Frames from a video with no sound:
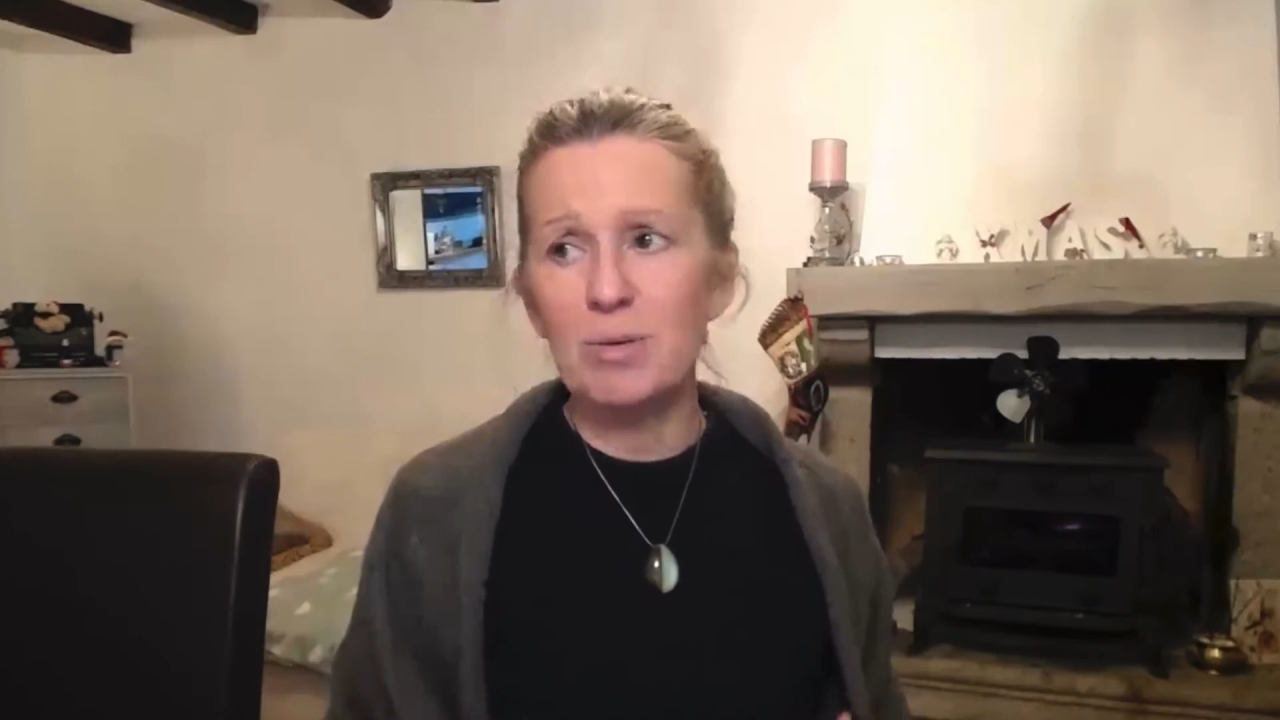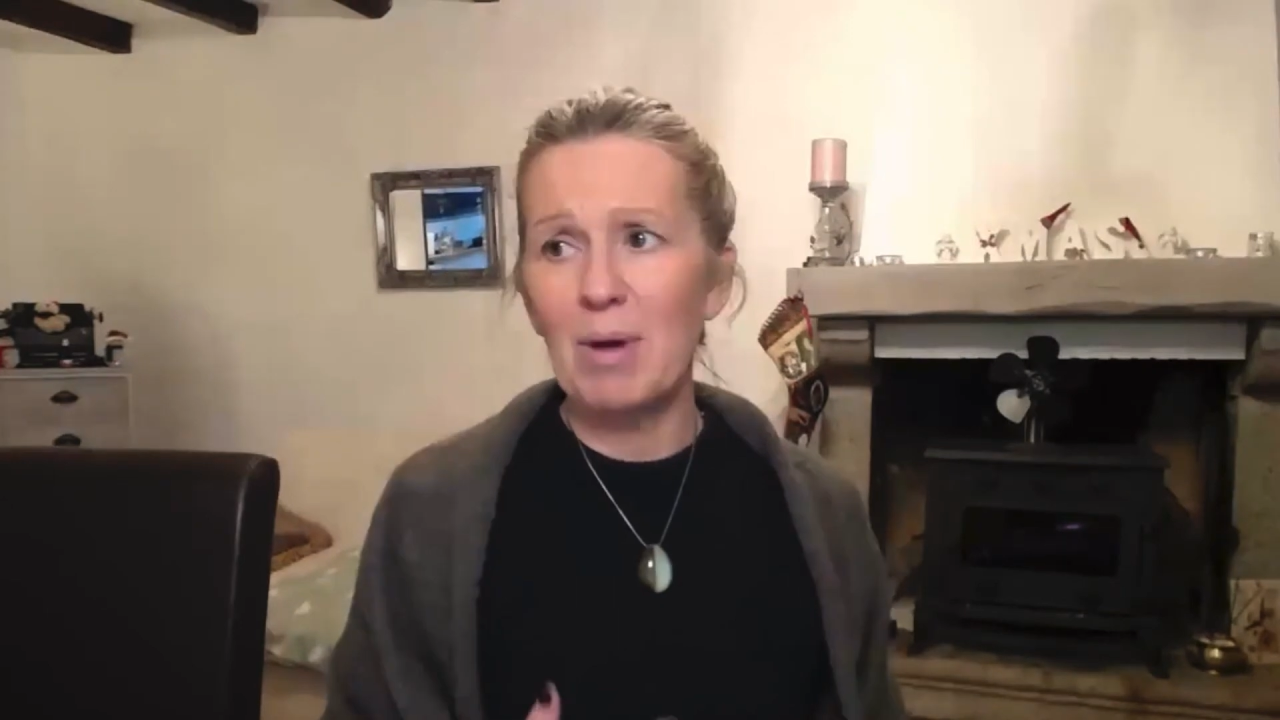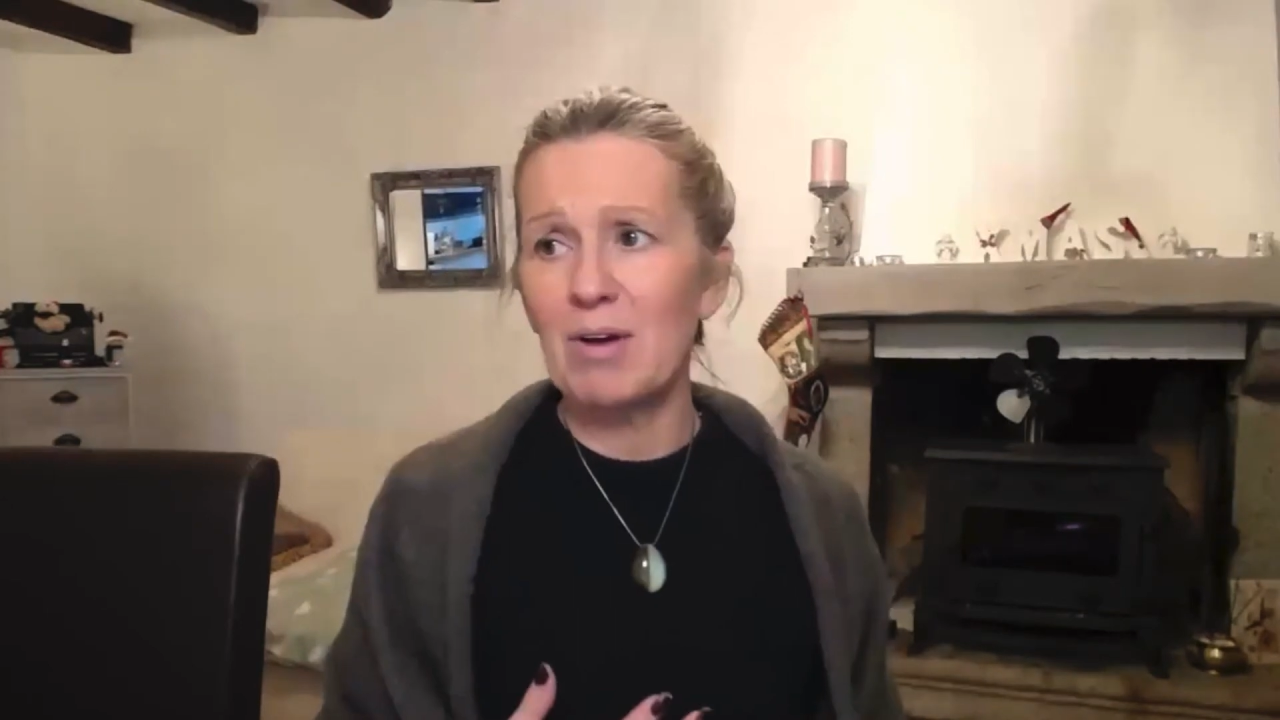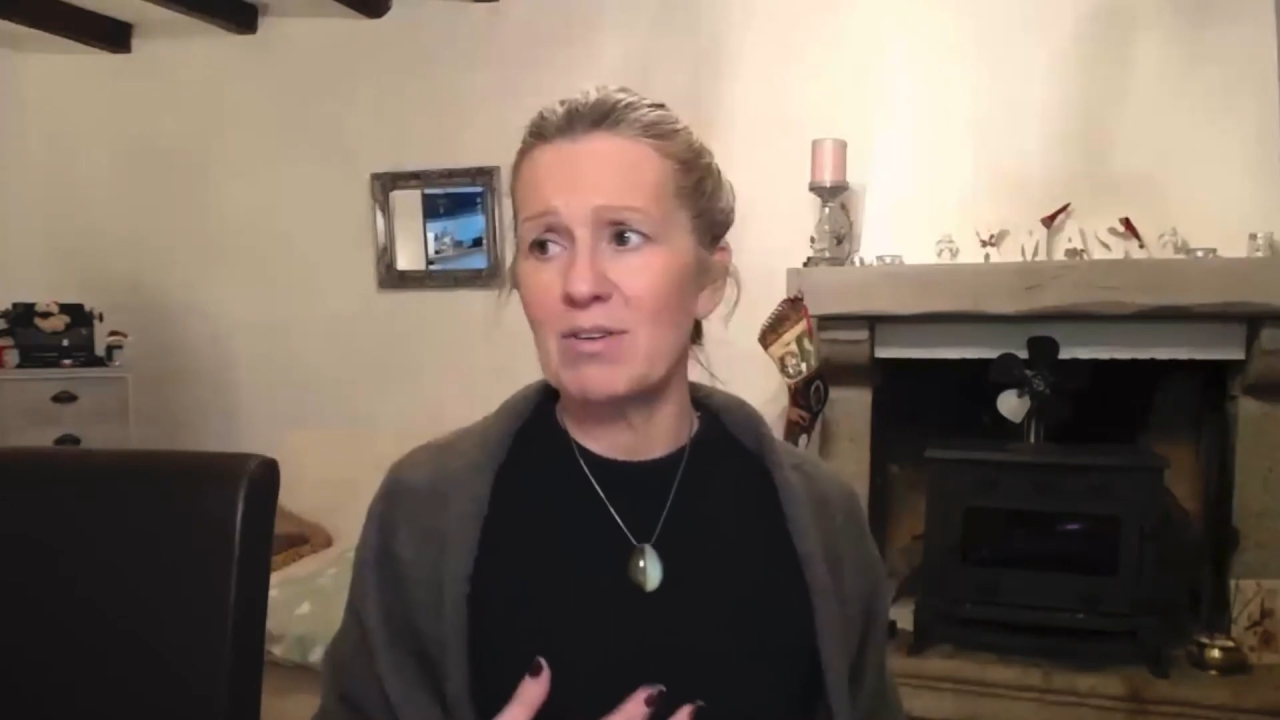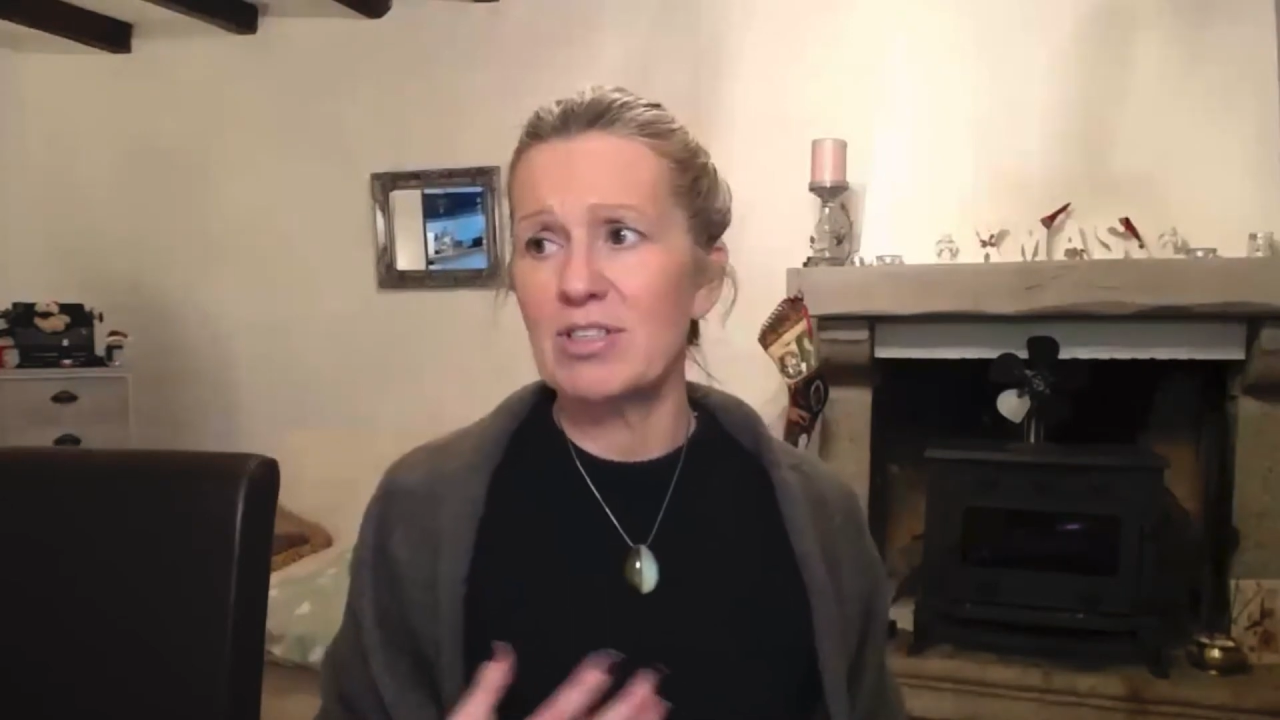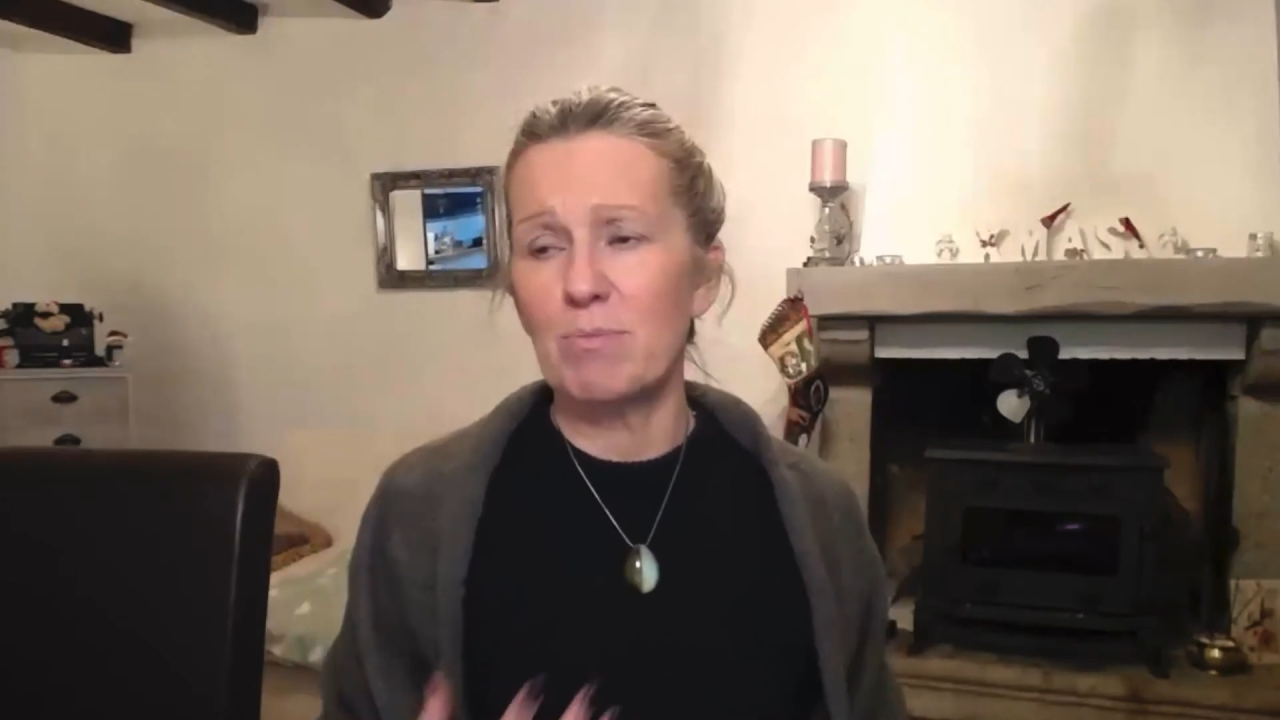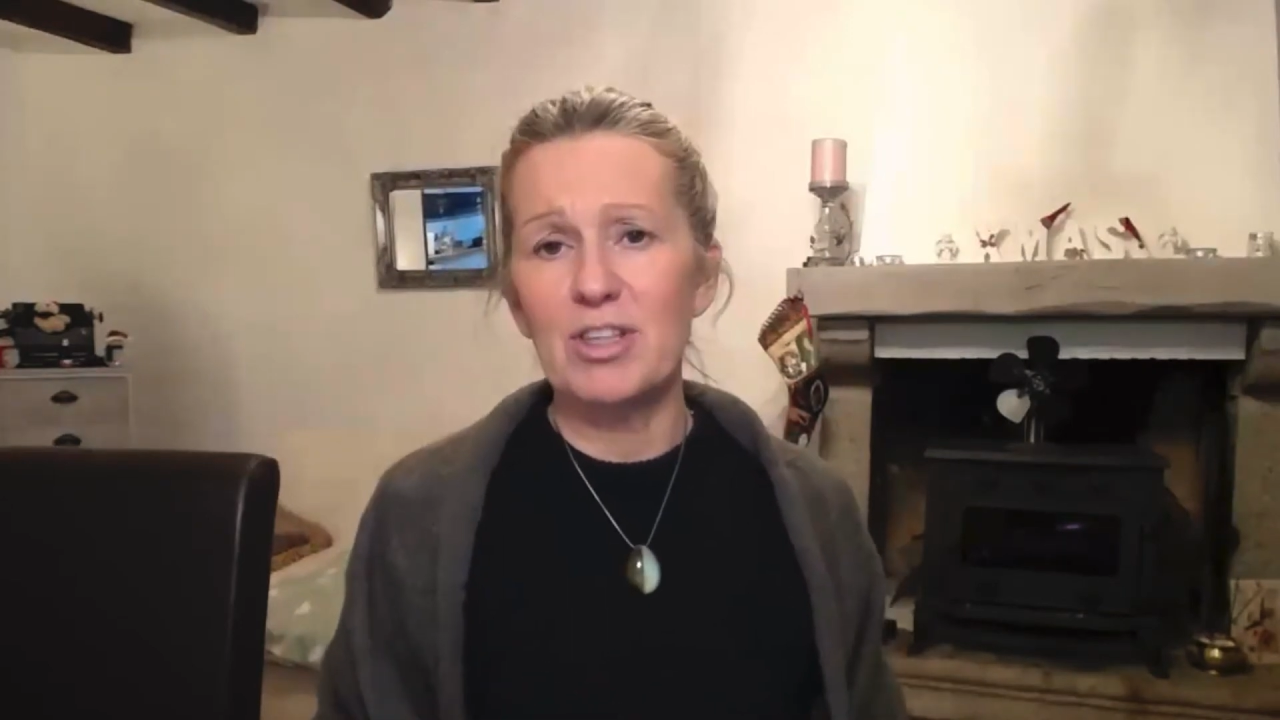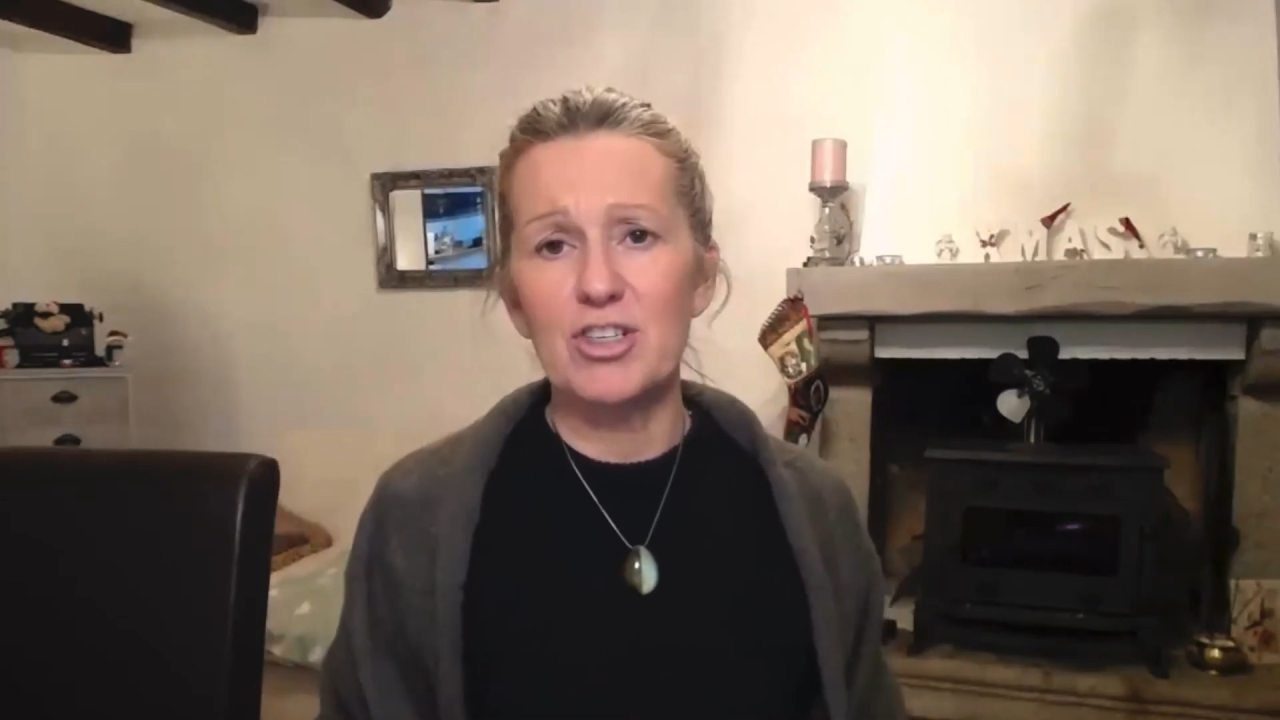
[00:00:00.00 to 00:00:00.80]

about some of the